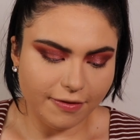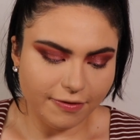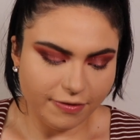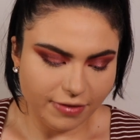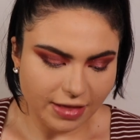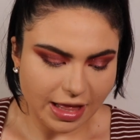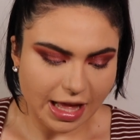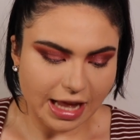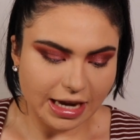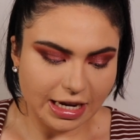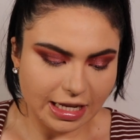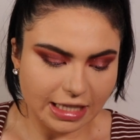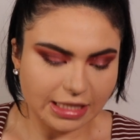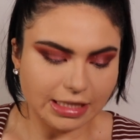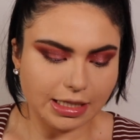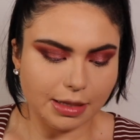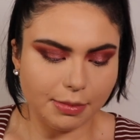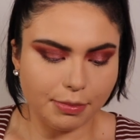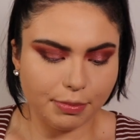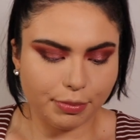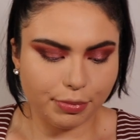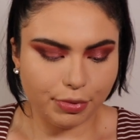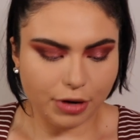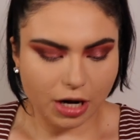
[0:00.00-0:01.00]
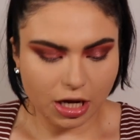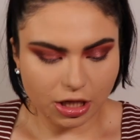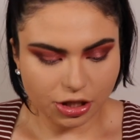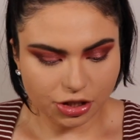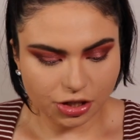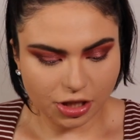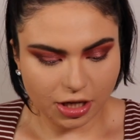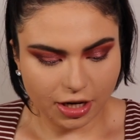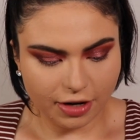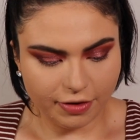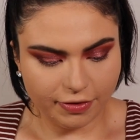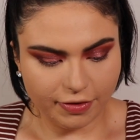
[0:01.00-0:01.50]
flattest brush
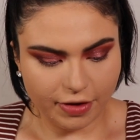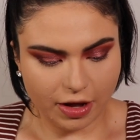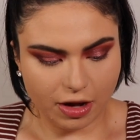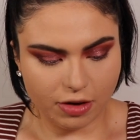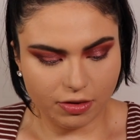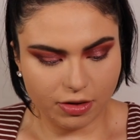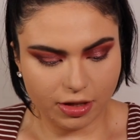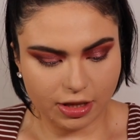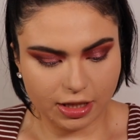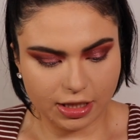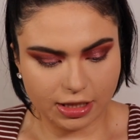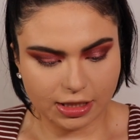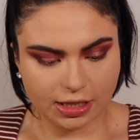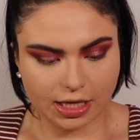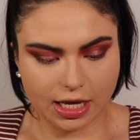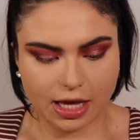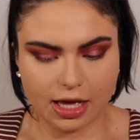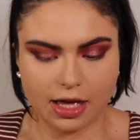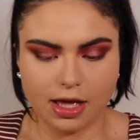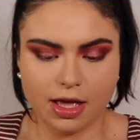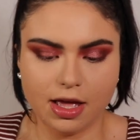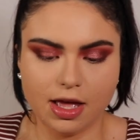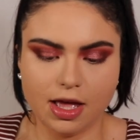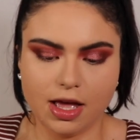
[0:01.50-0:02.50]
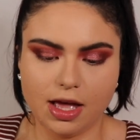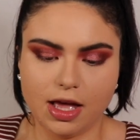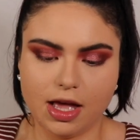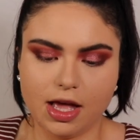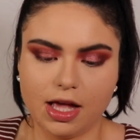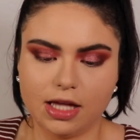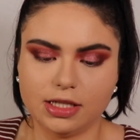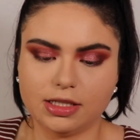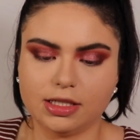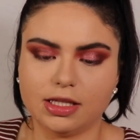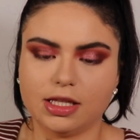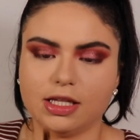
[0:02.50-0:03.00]
that I found in this kit
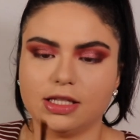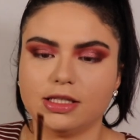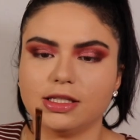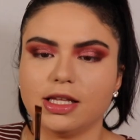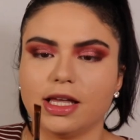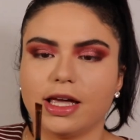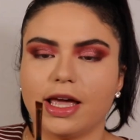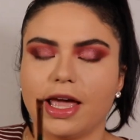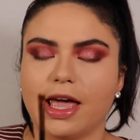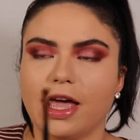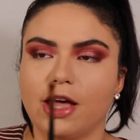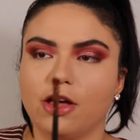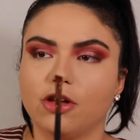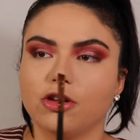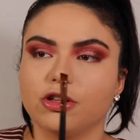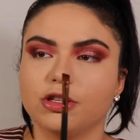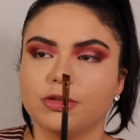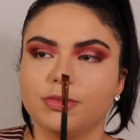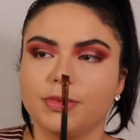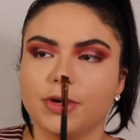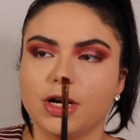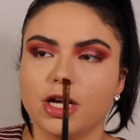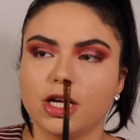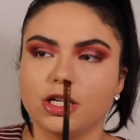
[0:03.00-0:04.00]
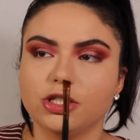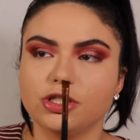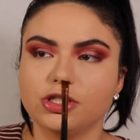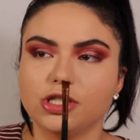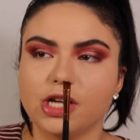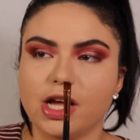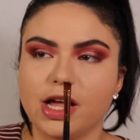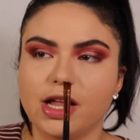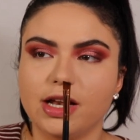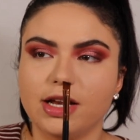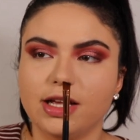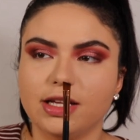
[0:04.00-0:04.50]
is this like angled brush,
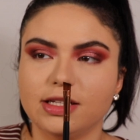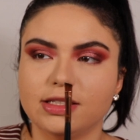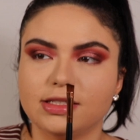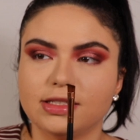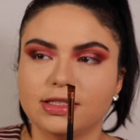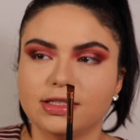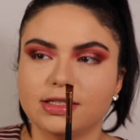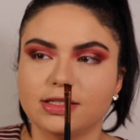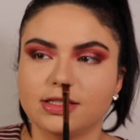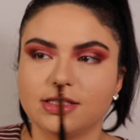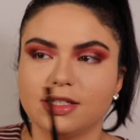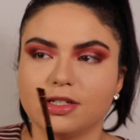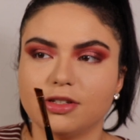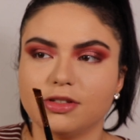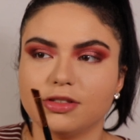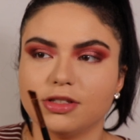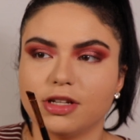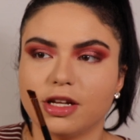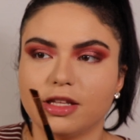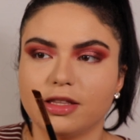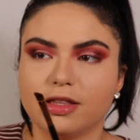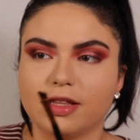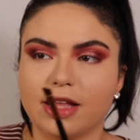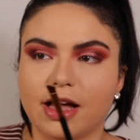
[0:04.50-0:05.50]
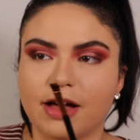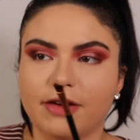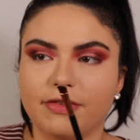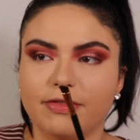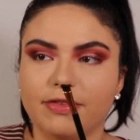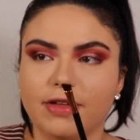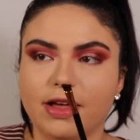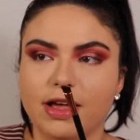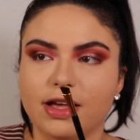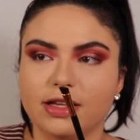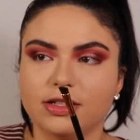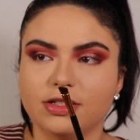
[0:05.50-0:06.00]
and it's still not that
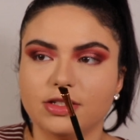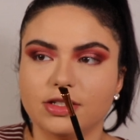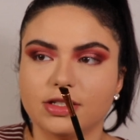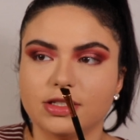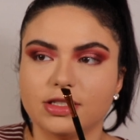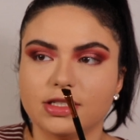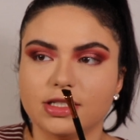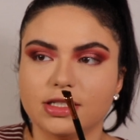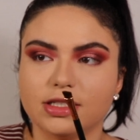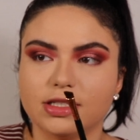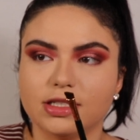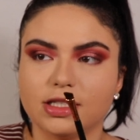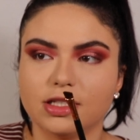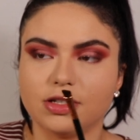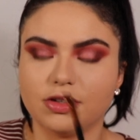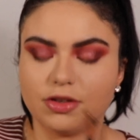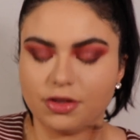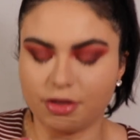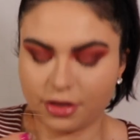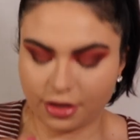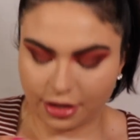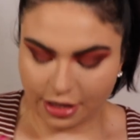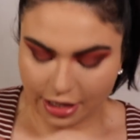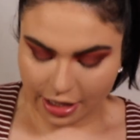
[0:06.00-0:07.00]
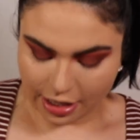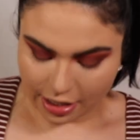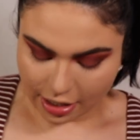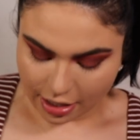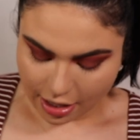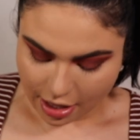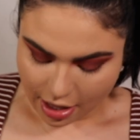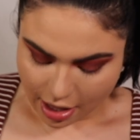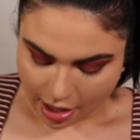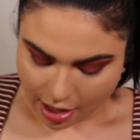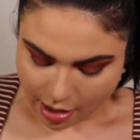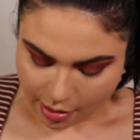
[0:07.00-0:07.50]
flat. As you can see, it's a little
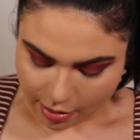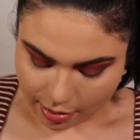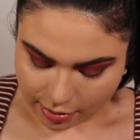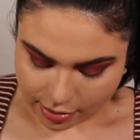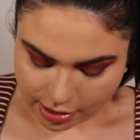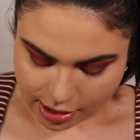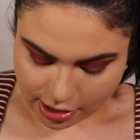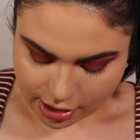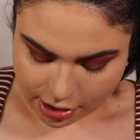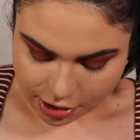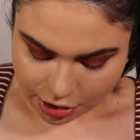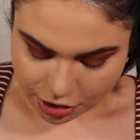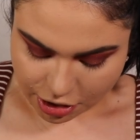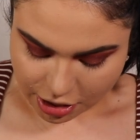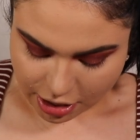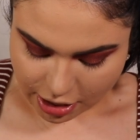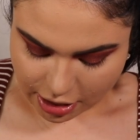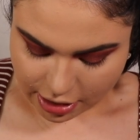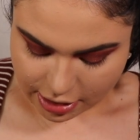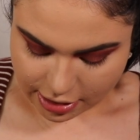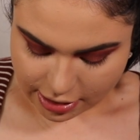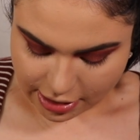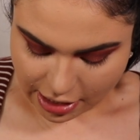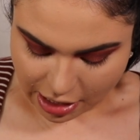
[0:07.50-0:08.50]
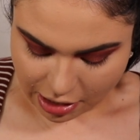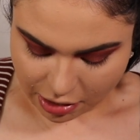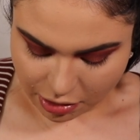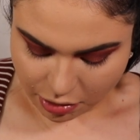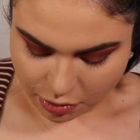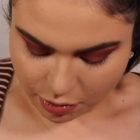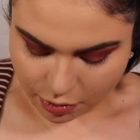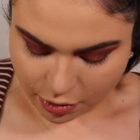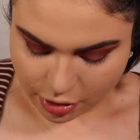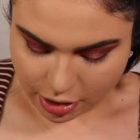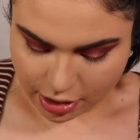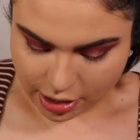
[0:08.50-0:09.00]
thick. I'm gonna take the shade
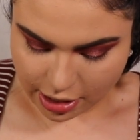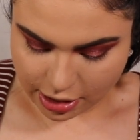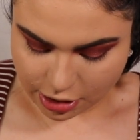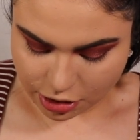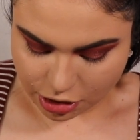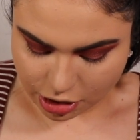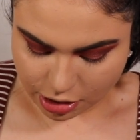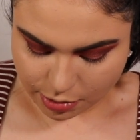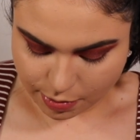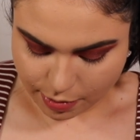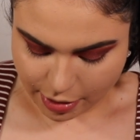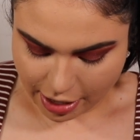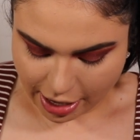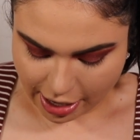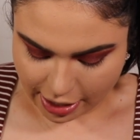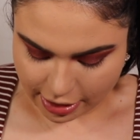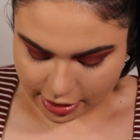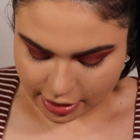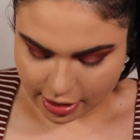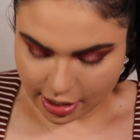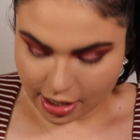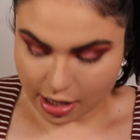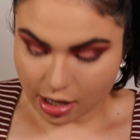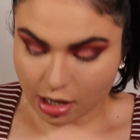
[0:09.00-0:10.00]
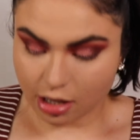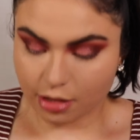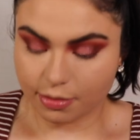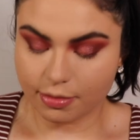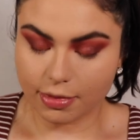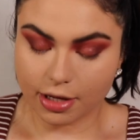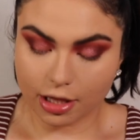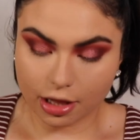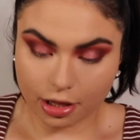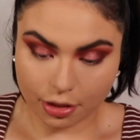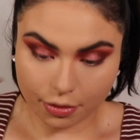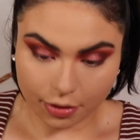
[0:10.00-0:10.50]
Sandalwood and just pack that on
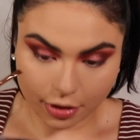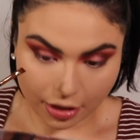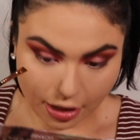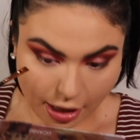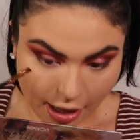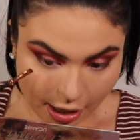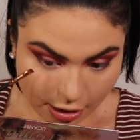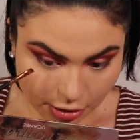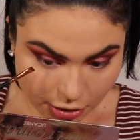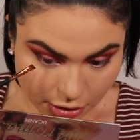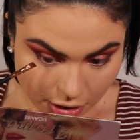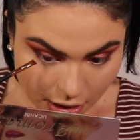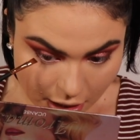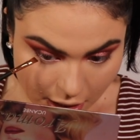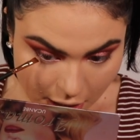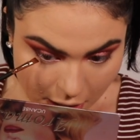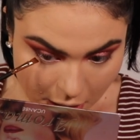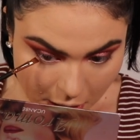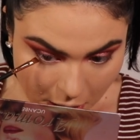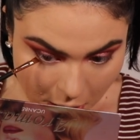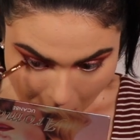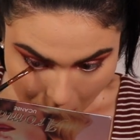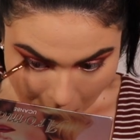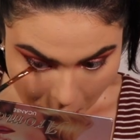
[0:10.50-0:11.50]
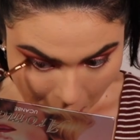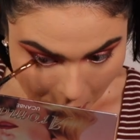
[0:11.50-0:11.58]
my lower lash line.